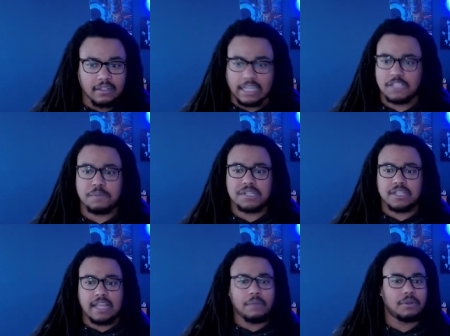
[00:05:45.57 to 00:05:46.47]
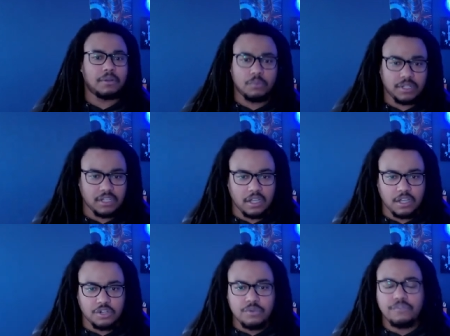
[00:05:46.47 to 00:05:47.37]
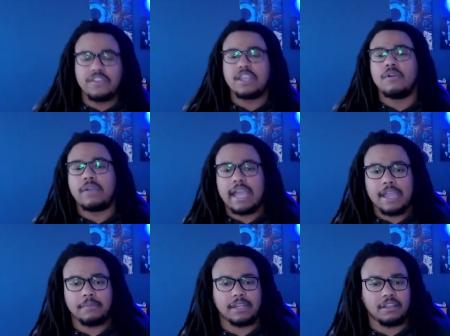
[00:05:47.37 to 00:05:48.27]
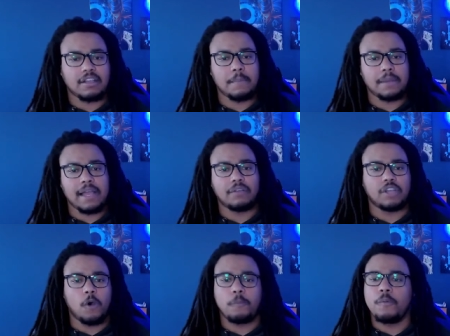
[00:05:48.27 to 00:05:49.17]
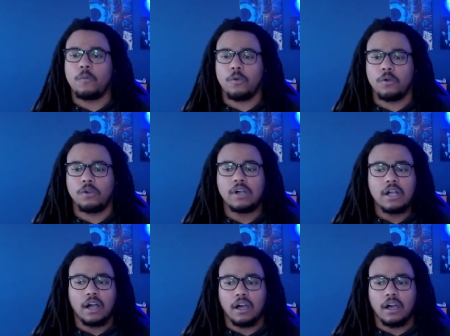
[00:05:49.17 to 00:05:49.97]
Like, especially like with the new video game that they're coming out, the open world